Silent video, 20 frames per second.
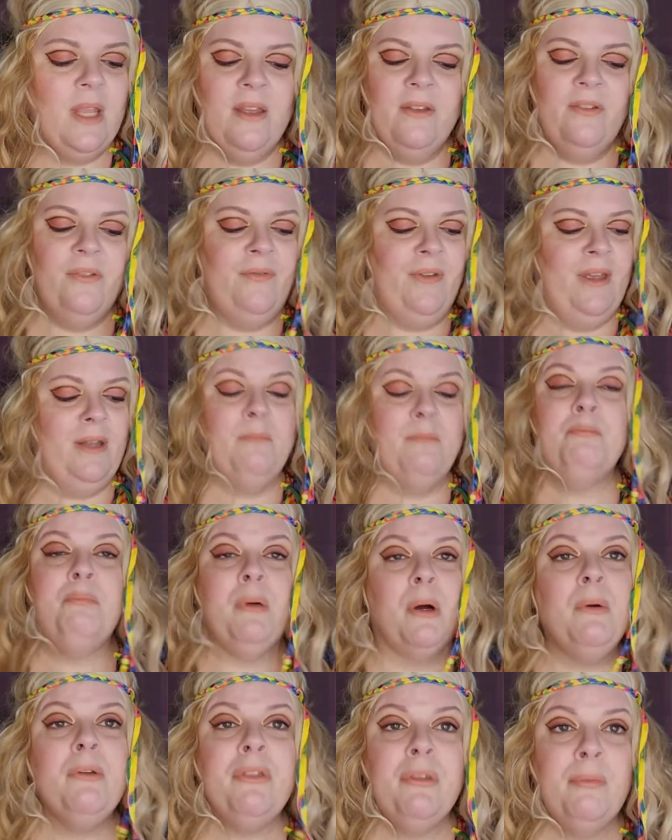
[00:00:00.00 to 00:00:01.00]
fit
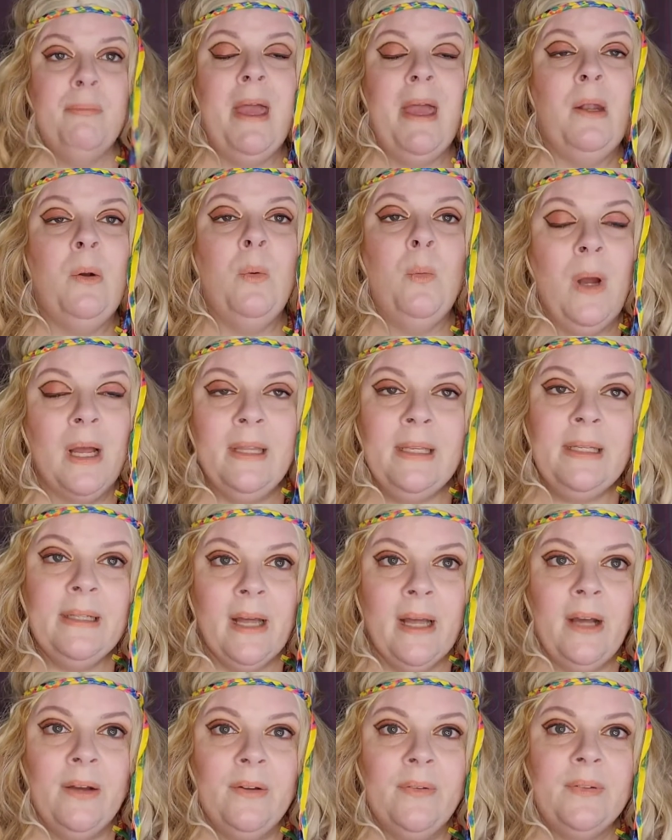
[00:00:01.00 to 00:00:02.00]
both men well
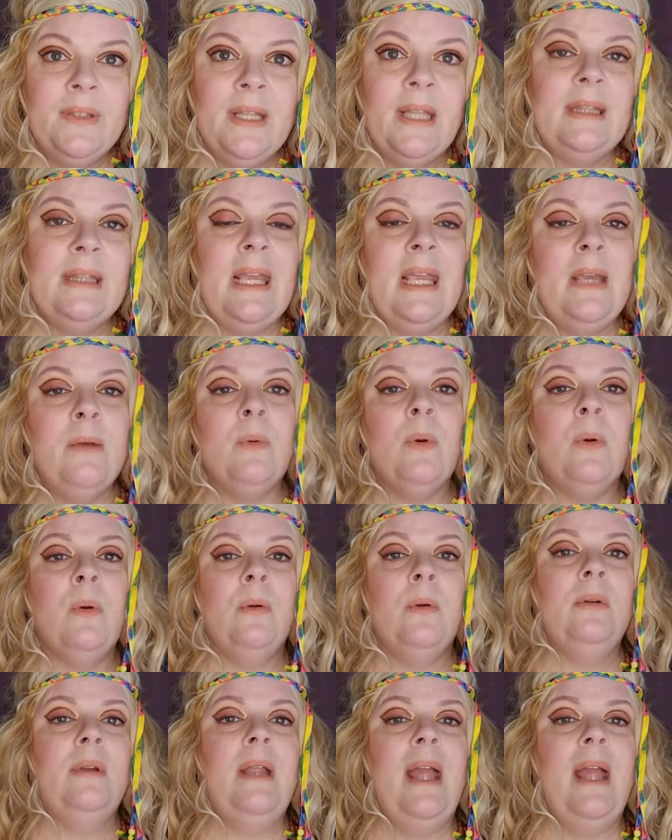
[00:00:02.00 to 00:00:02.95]
enough that they were